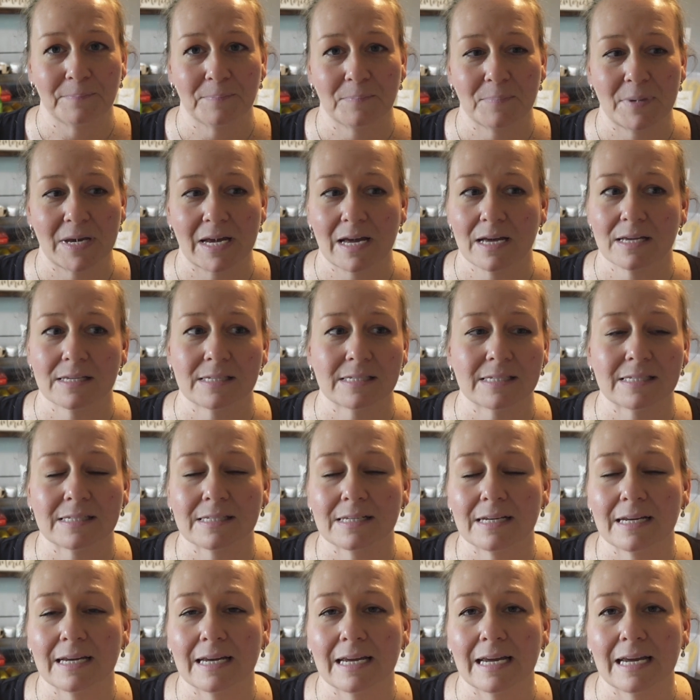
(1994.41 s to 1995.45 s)
because
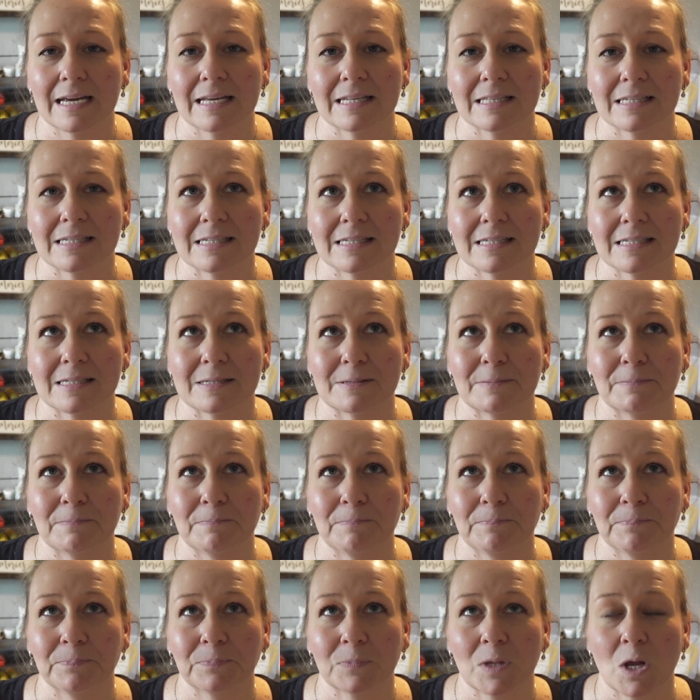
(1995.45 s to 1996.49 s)
it's
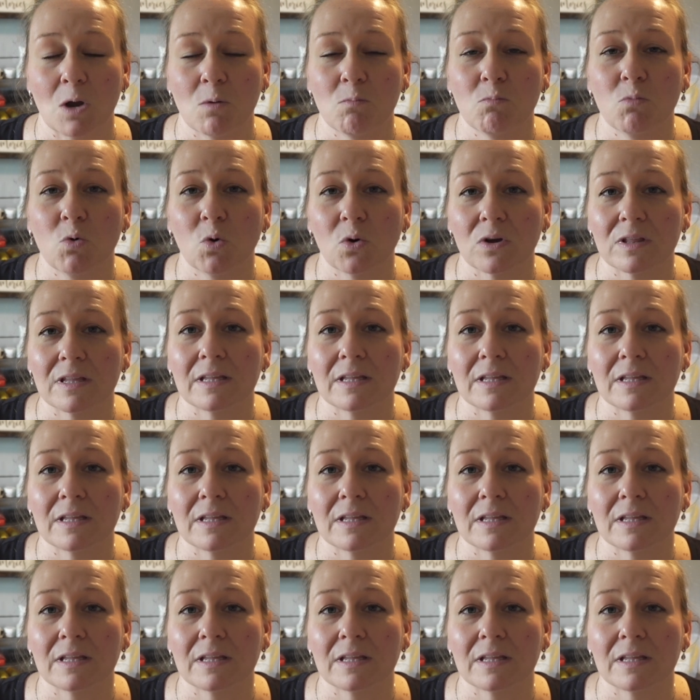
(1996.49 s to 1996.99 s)
more